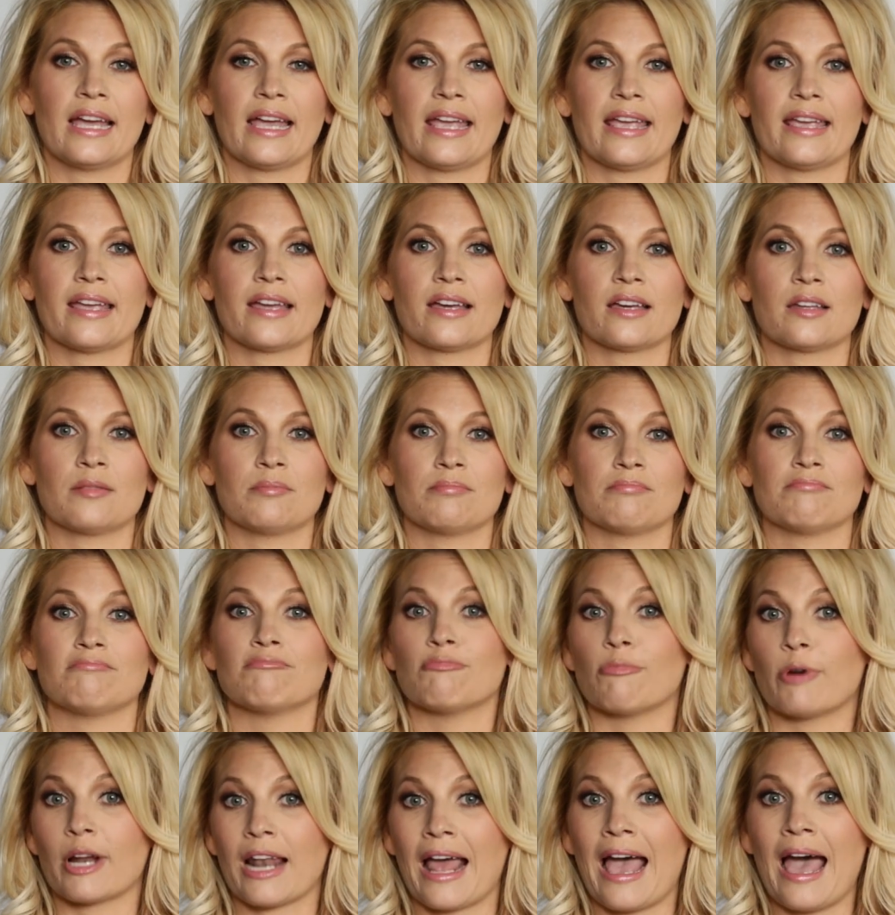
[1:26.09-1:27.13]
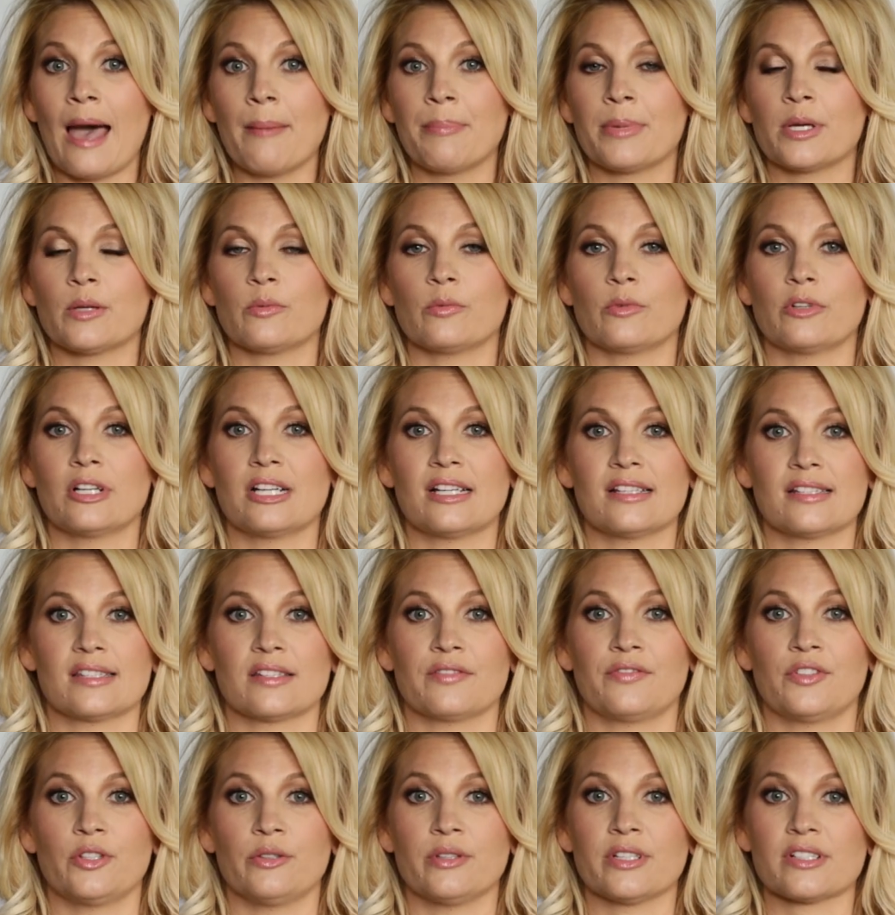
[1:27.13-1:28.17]
And what happened was
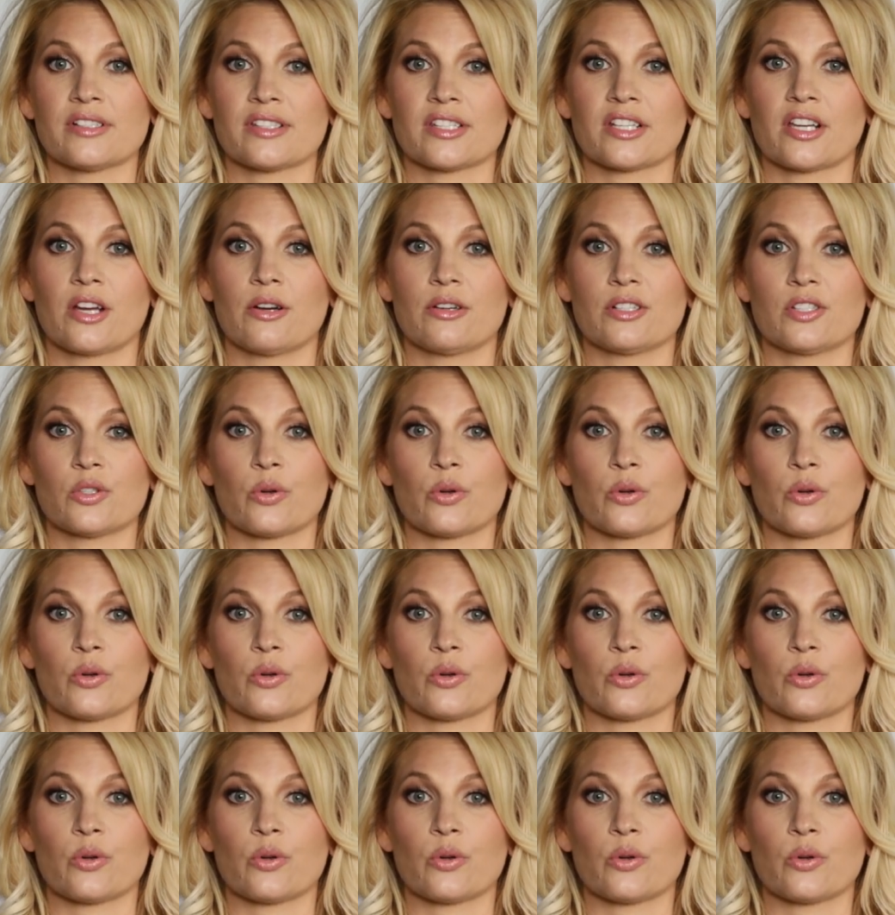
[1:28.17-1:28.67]
a few years ago,